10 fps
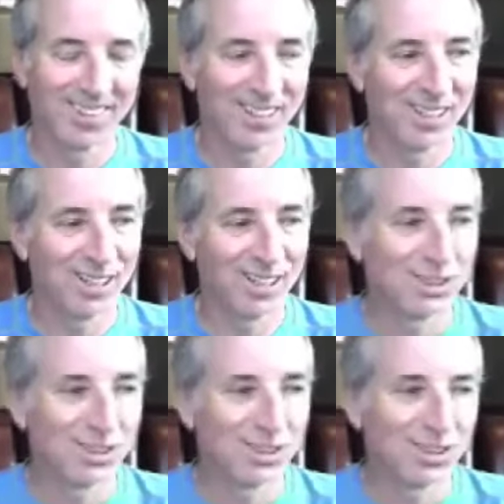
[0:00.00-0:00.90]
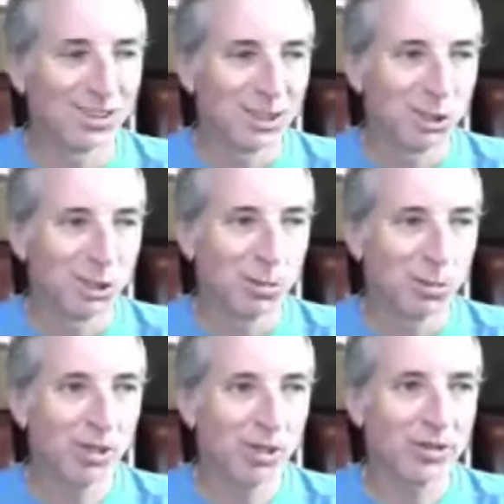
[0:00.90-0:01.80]
But
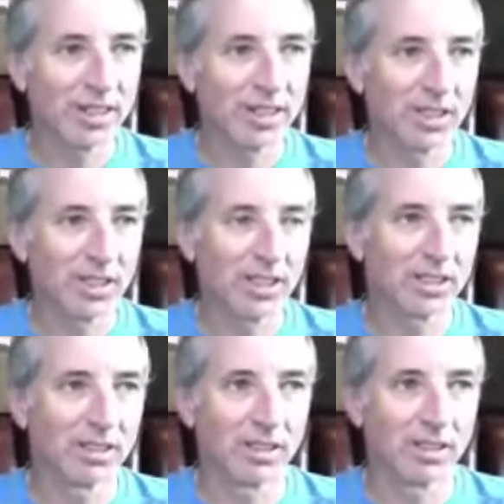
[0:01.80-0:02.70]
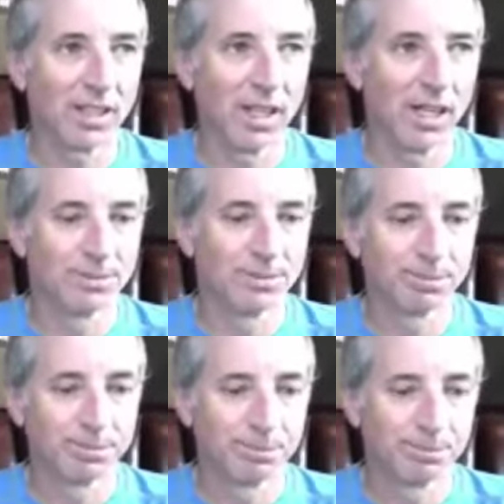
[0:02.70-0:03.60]
also, I think in
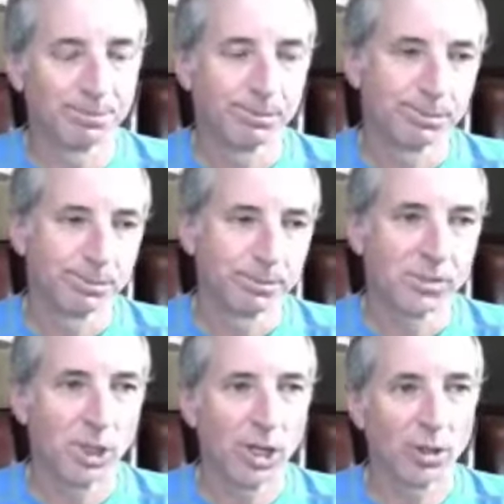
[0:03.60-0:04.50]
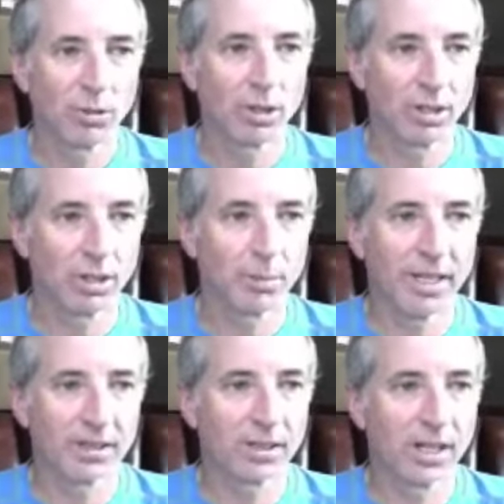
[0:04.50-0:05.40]
order to
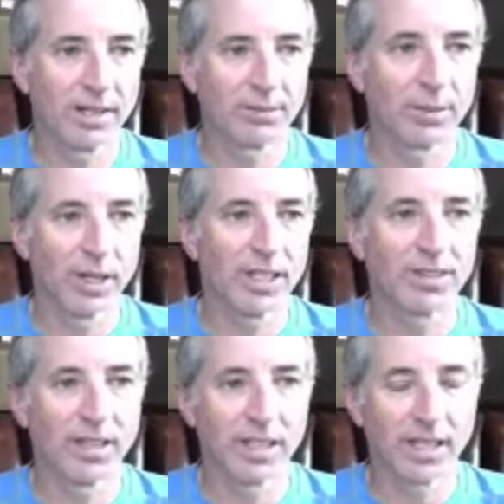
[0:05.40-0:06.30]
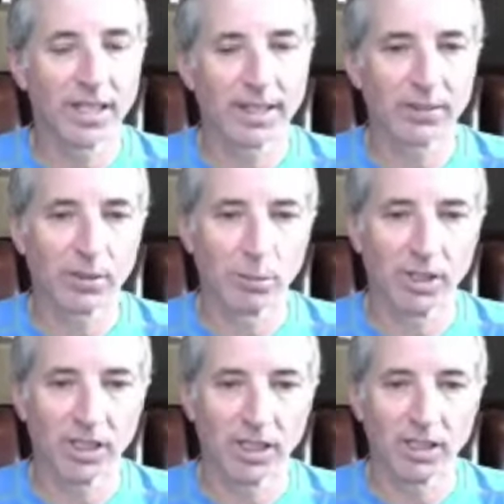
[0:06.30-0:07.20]
make time for anything, it has to
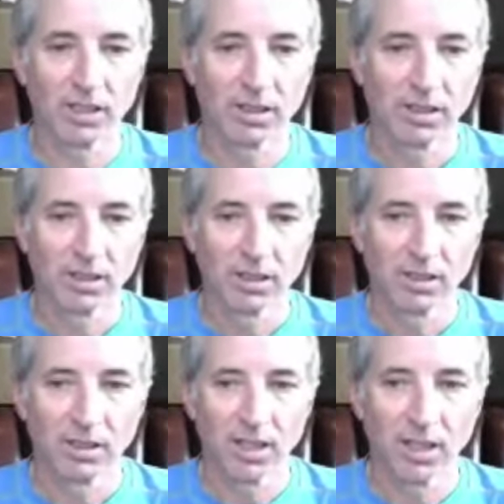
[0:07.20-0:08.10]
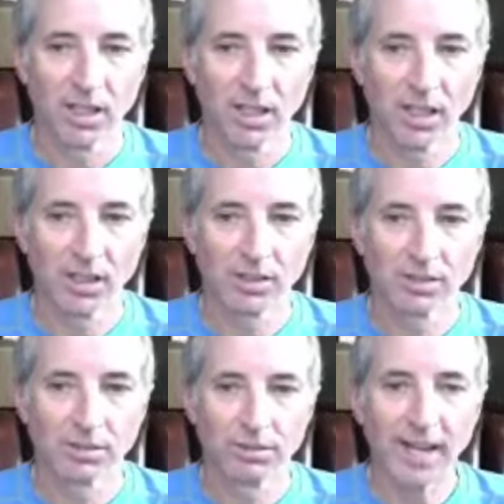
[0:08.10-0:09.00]
be
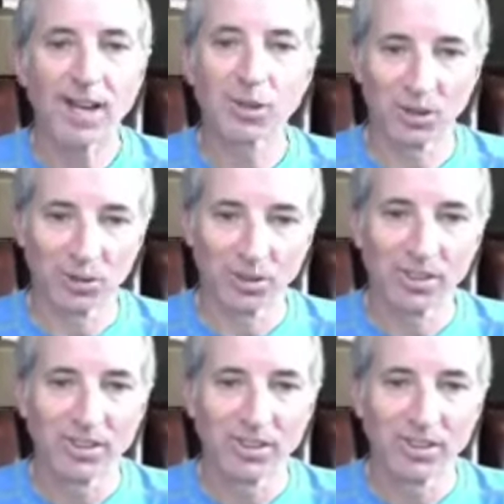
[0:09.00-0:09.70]
valued.